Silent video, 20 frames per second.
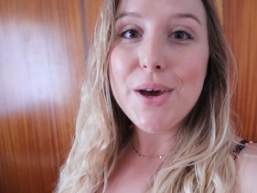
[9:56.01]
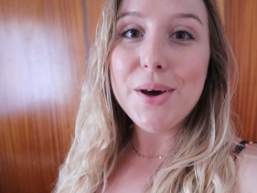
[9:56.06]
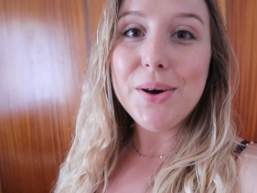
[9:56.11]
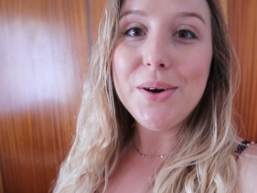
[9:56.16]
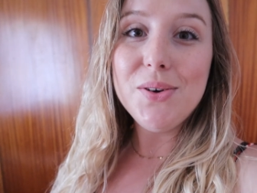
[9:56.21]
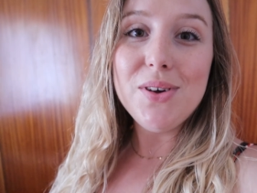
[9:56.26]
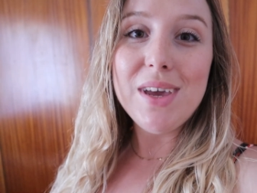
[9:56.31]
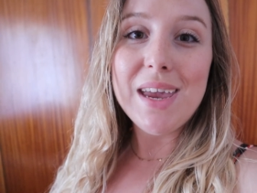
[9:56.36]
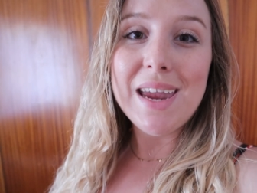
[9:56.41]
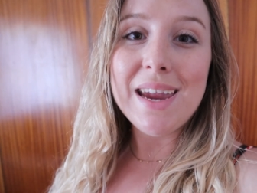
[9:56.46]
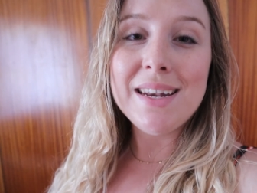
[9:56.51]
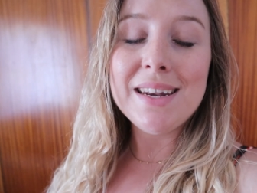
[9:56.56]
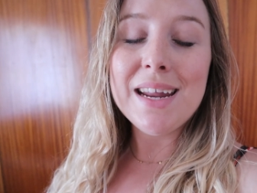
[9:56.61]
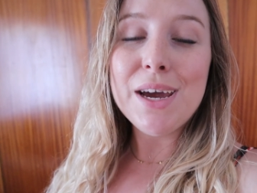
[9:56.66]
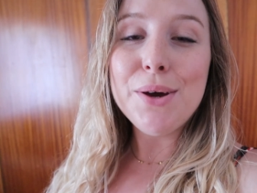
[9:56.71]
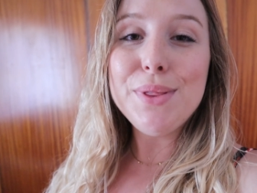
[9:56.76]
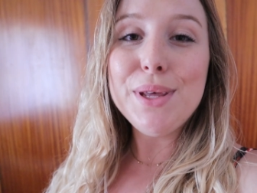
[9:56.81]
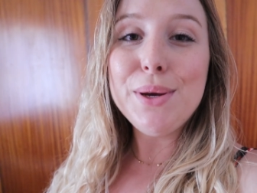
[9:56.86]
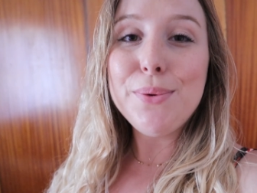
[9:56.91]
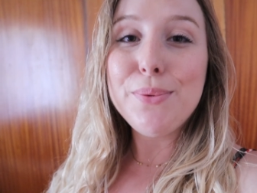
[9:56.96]
Okay,
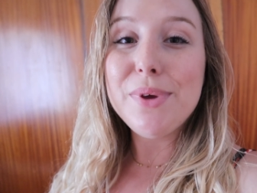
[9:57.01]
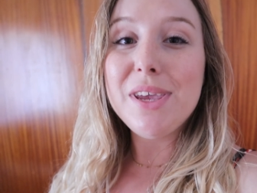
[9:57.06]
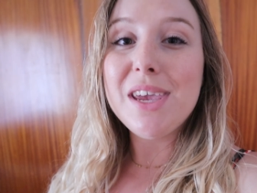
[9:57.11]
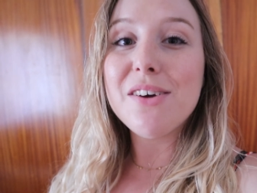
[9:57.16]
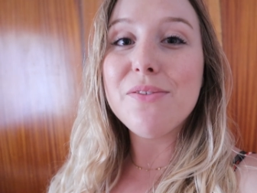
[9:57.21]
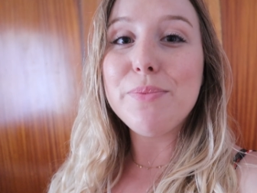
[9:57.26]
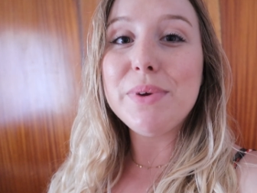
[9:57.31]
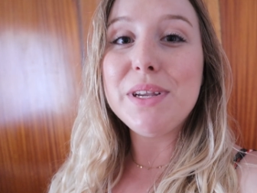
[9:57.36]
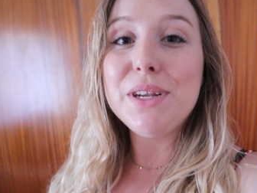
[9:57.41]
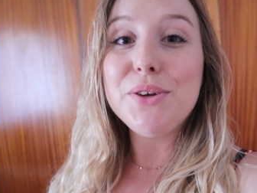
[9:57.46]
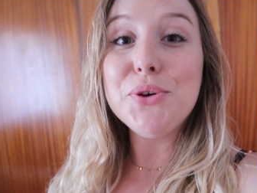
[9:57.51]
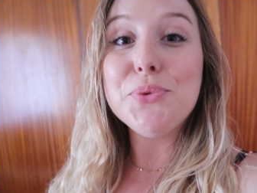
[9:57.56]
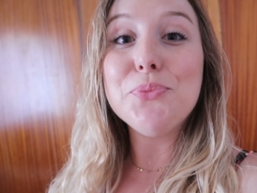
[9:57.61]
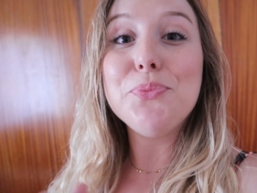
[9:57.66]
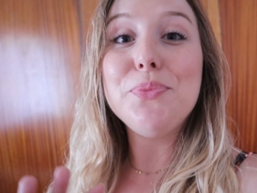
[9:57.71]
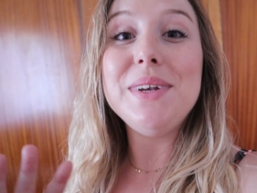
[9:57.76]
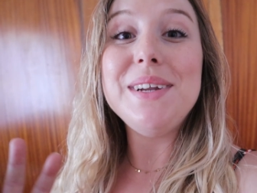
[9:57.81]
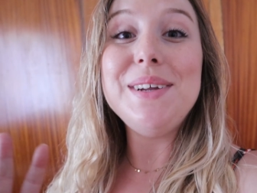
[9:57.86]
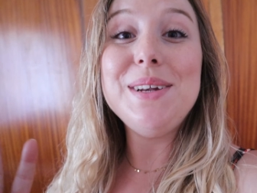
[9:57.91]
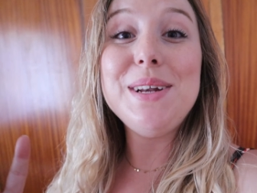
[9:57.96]
now that we have been
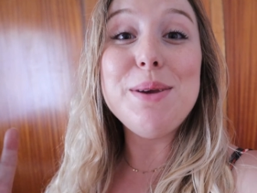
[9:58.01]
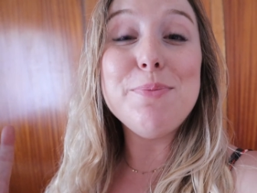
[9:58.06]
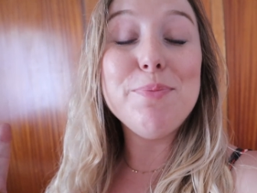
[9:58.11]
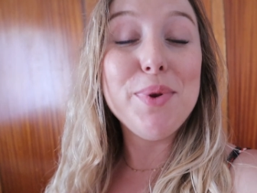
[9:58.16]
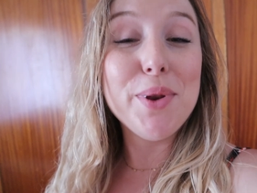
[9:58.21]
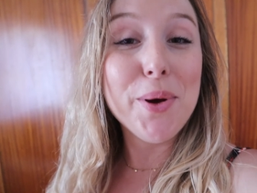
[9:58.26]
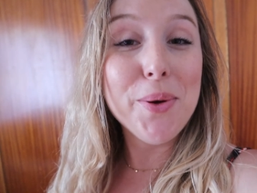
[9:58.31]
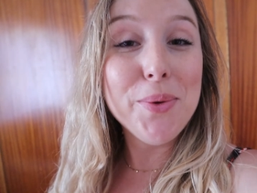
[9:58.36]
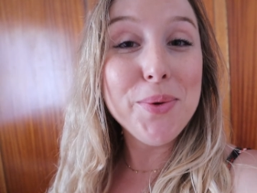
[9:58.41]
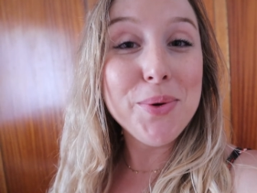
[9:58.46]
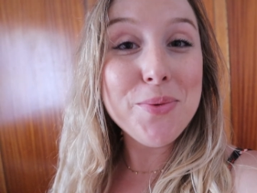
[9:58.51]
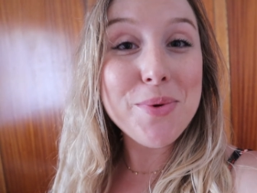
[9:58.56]
completely blown